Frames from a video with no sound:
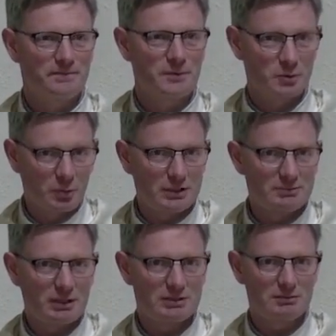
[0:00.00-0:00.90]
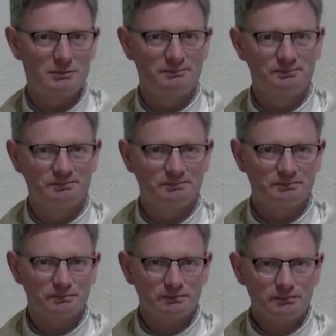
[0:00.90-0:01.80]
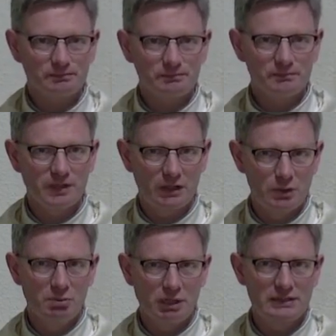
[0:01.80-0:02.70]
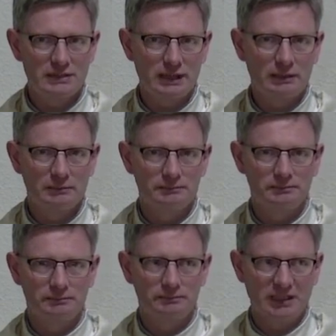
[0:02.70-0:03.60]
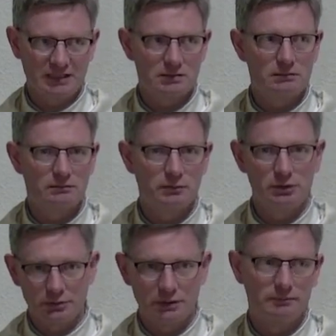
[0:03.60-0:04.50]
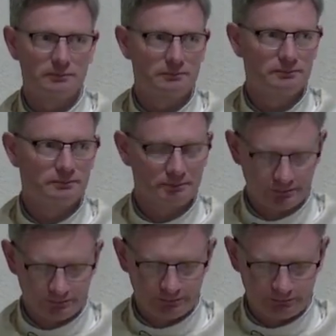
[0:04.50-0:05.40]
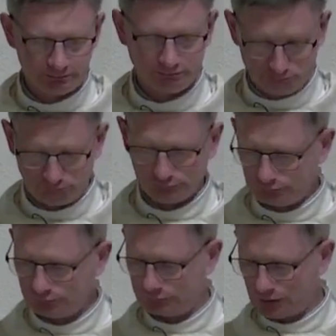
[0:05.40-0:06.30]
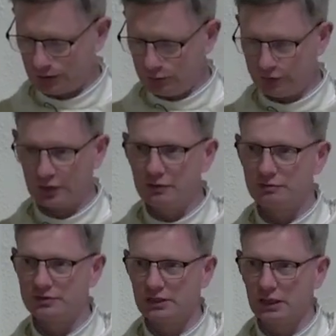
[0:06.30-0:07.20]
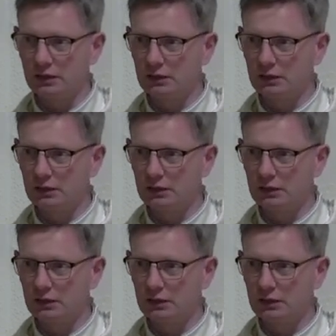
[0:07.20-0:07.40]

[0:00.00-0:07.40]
So, what is possible? Can you pray today? Yes, we'll do it. Can you forgive today?